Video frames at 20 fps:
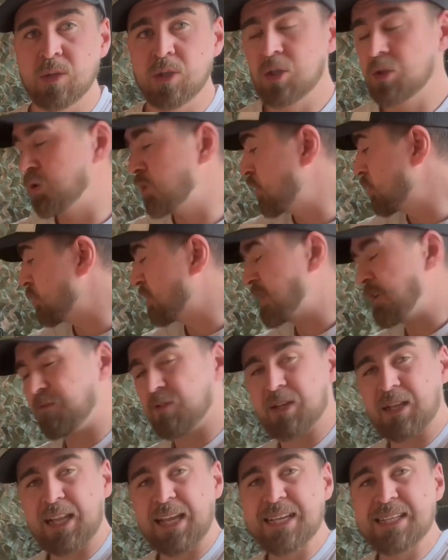You can use
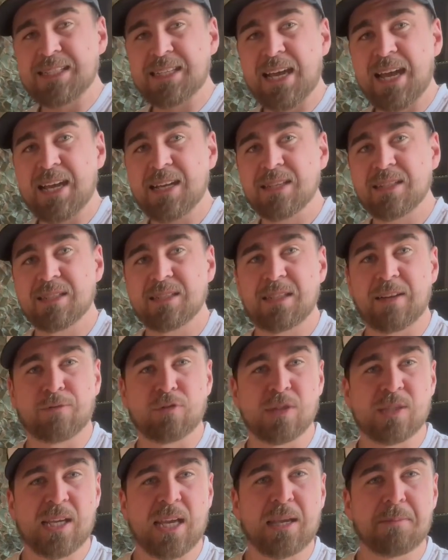different latex,
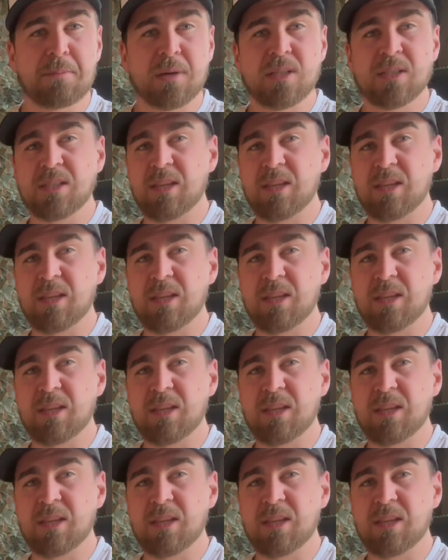different tapers,